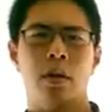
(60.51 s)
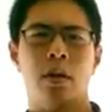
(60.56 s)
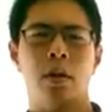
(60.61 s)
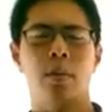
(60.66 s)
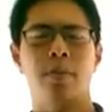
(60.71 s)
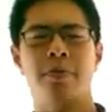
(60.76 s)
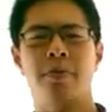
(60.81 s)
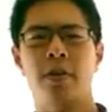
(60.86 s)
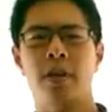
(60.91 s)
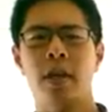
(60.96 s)

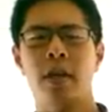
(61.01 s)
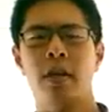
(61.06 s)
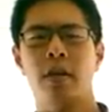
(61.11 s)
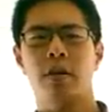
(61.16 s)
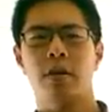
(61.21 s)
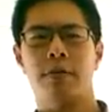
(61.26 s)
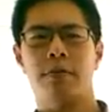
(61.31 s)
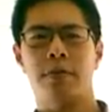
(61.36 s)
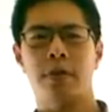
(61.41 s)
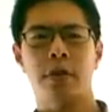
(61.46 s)
Hopefully,
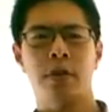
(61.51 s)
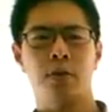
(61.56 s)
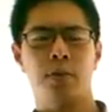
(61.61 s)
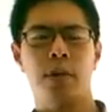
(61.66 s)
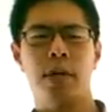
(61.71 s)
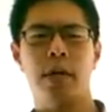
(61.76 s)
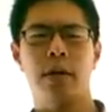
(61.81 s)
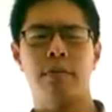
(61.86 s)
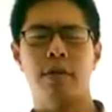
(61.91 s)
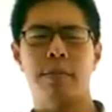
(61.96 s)
your first
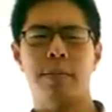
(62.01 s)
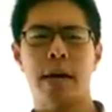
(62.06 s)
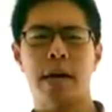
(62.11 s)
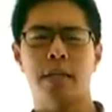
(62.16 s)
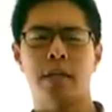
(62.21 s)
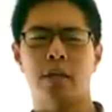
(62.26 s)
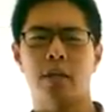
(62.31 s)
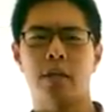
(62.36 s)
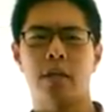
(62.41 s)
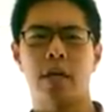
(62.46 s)
reading of the
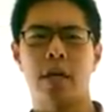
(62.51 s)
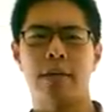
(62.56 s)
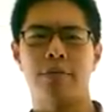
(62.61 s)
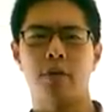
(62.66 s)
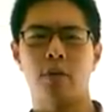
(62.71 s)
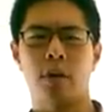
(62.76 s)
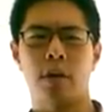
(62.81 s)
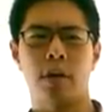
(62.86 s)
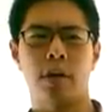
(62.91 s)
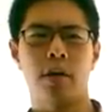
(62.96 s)
passage
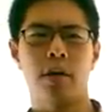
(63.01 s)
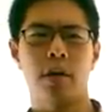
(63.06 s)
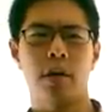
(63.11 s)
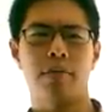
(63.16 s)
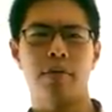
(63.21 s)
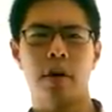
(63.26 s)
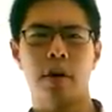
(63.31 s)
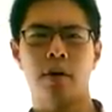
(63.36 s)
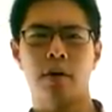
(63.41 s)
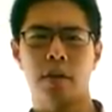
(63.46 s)
gave you a good
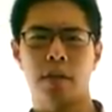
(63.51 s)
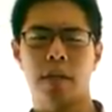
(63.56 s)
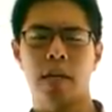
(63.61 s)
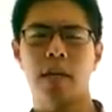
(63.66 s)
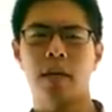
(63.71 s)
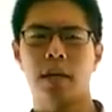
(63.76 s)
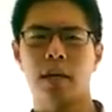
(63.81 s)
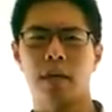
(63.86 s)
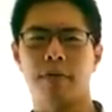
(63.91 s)
enough understanding